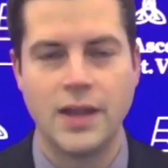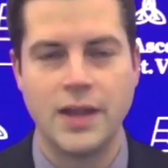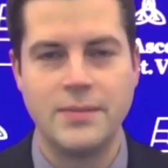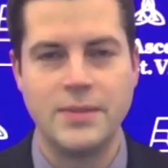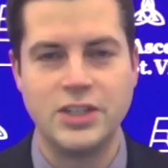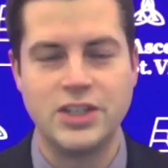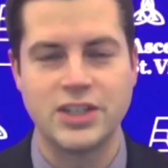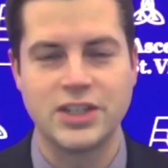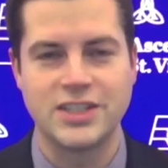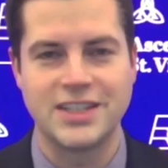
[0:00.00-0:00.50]

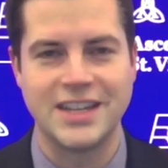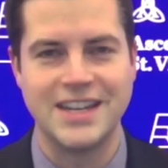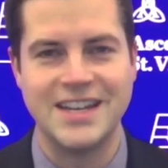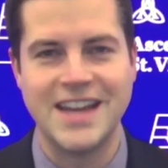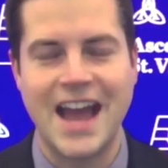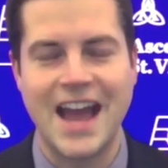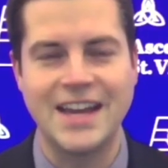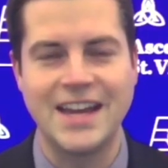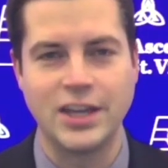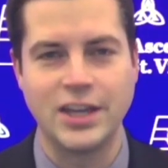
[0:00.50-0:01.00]
Edmond, just a
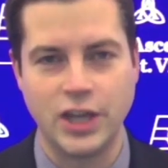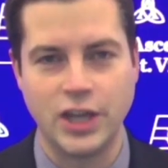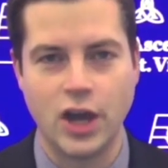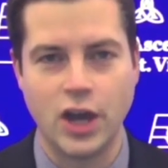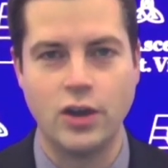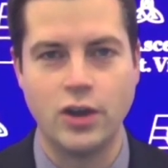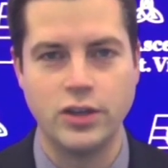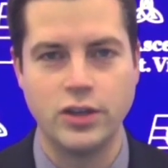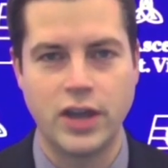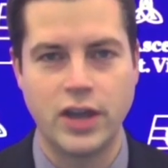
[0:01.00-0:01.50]
night
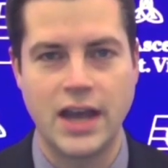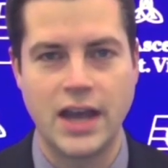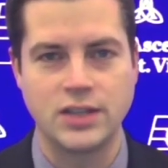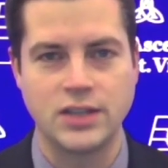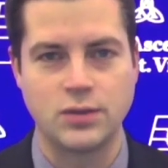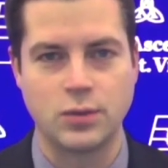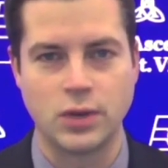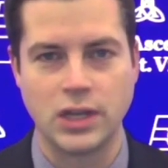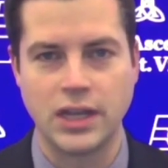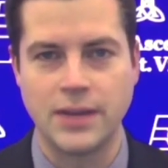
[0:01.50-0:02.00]
ago, you
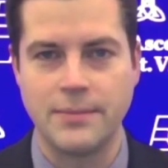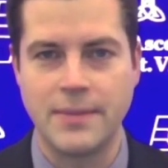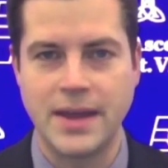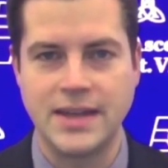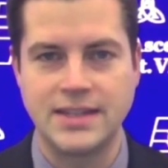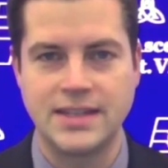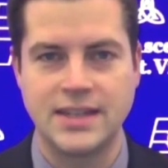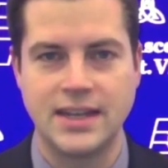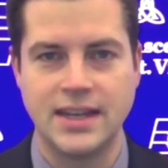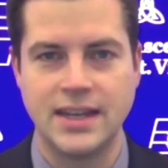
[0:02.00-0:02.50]
guys were
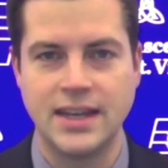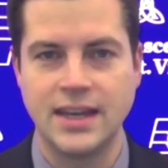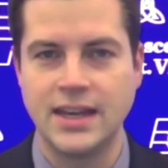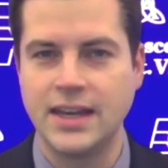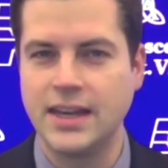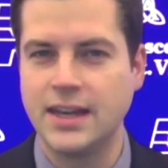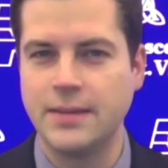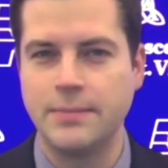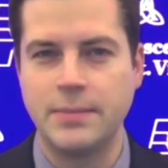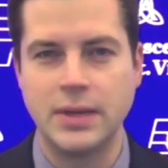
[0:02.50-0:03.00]
lamenting
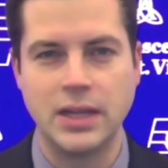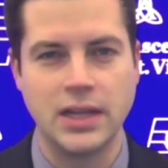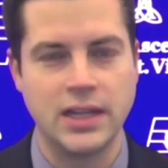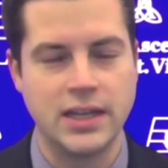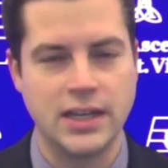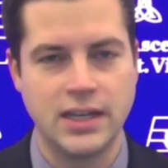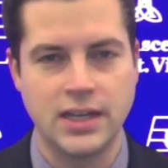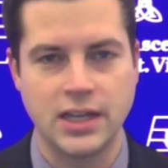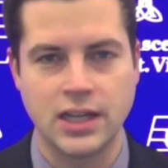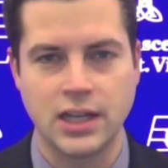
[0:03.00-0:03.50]
an
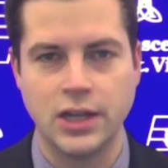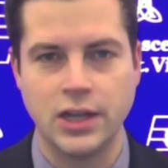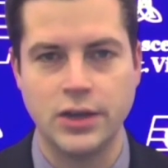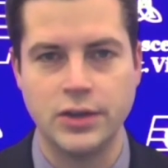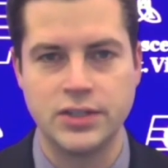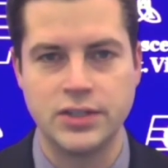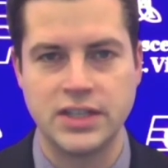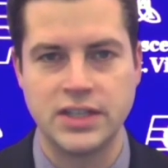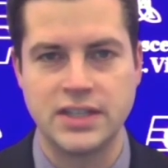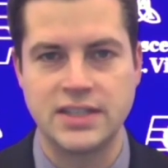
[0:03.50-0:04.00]
inability to
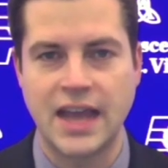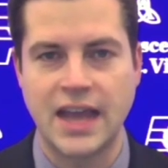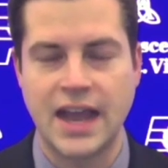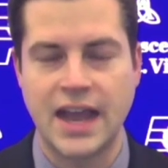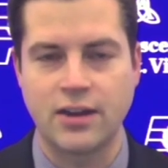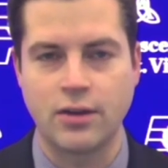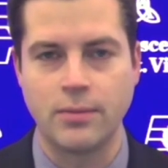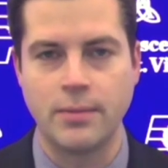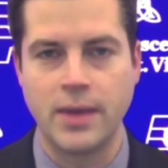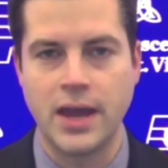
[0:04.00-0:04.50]
close in
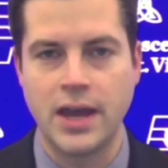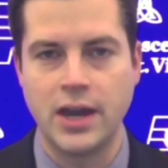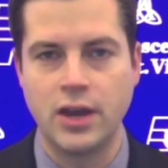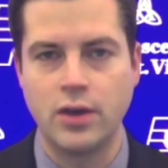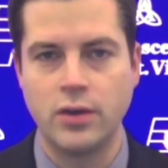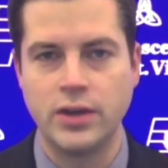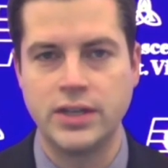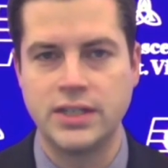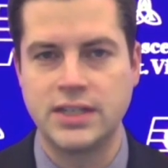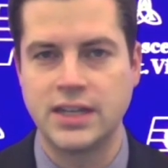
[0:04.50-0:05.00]

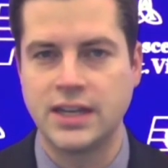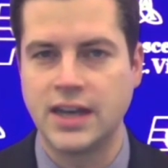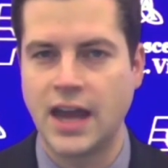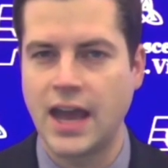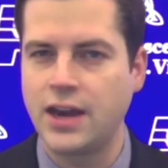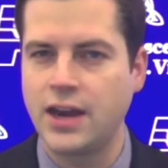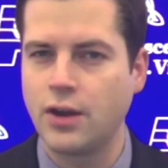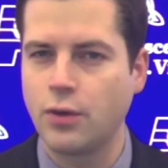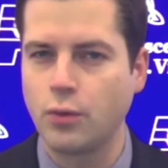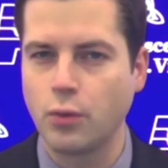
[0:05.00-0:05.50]
Sacramento, and
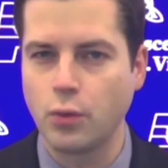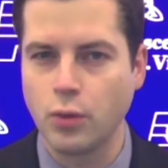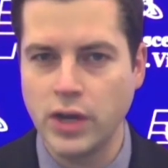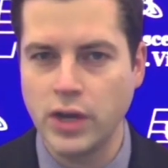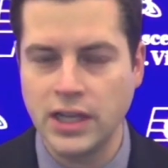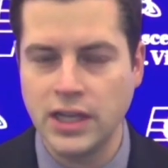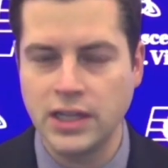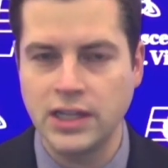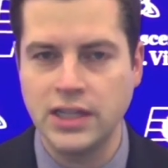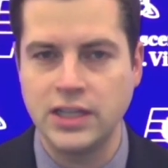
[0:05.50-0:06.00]
tonight a
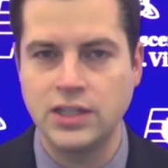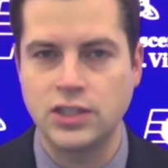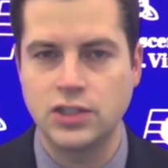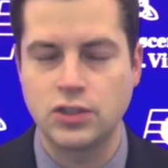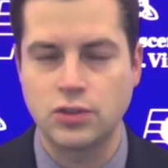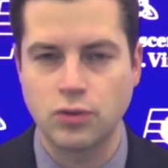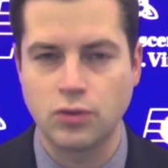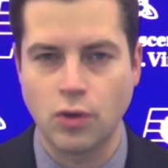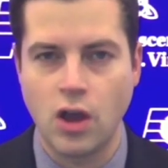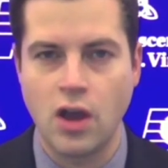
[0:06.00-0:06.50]
really
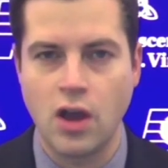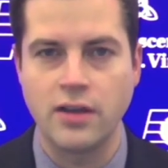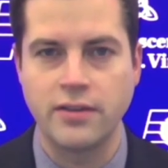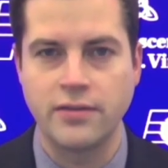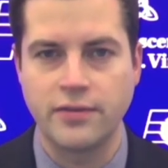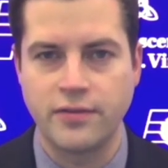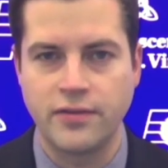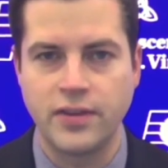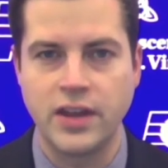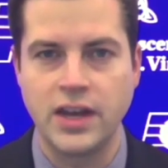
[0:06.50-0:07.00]
strong
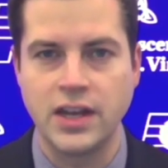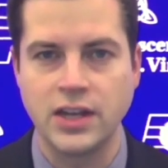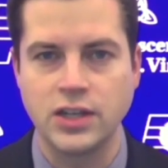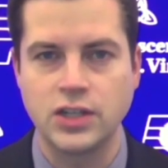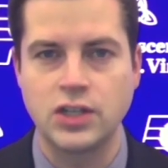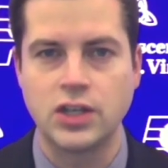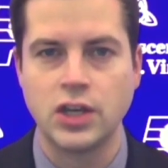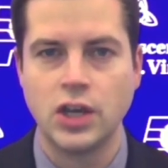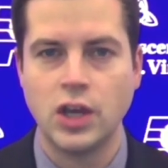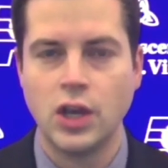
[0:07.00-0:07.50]

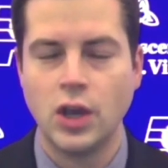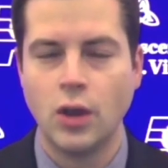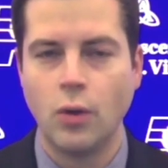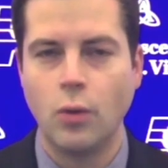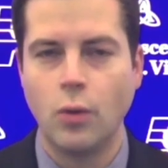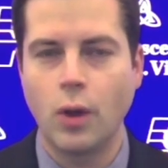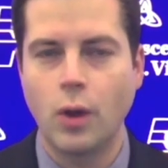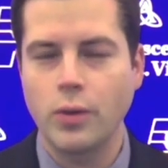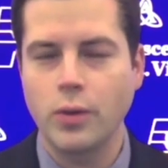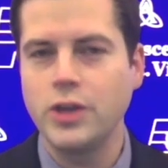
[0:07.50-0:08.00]
finish.
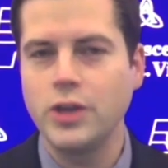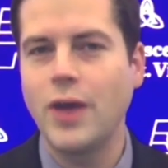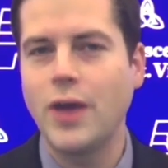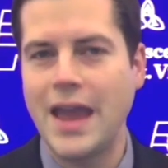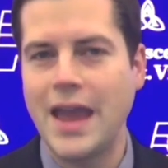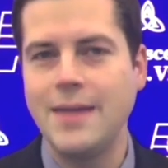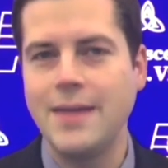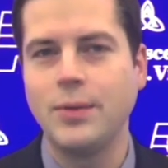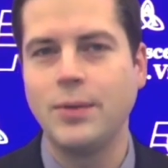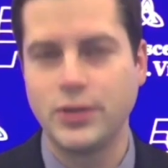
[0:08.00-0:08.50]
What were you
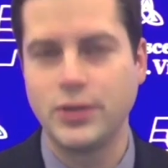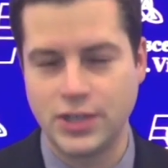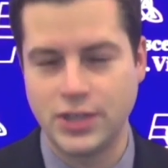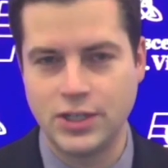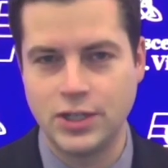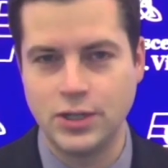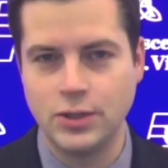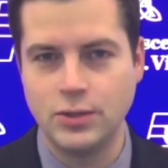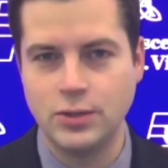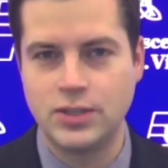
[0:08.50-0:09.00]
able to
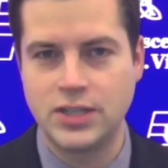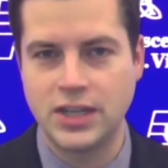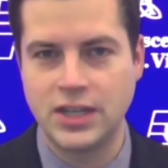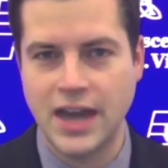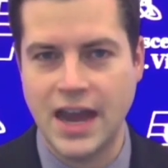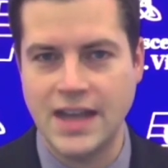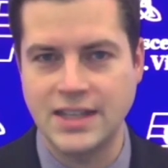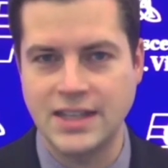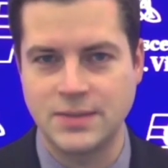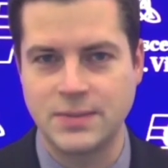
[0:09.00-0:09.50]
do
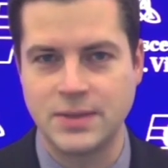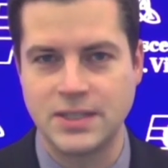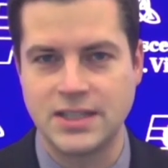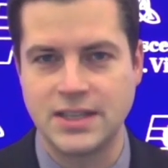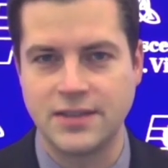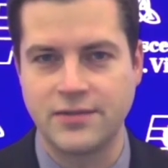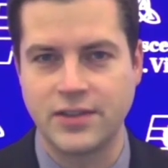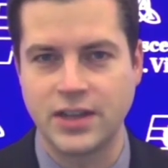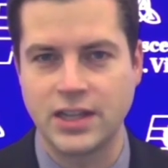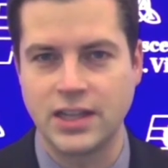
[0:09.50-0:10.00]
tonight
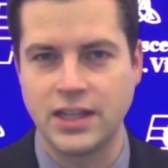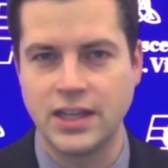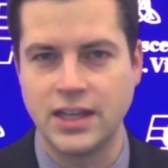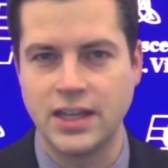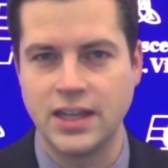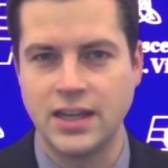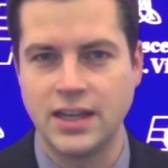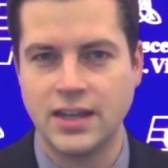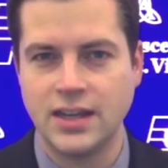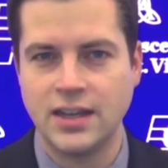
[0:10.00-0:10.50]

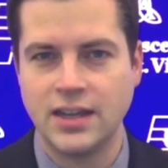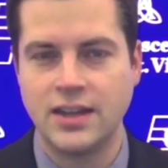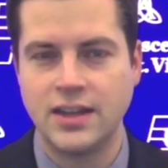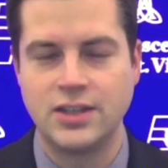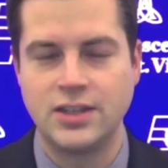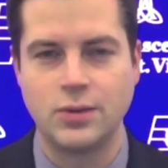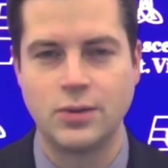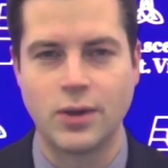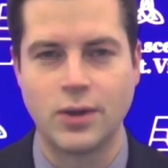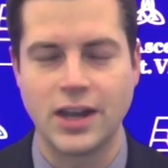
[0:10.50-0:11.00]
specifically
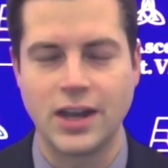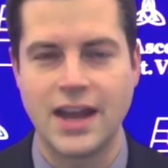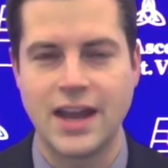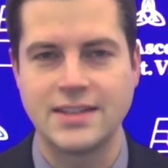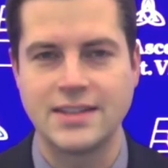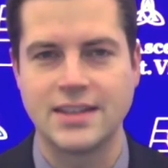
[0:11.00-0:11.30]
that you weren't last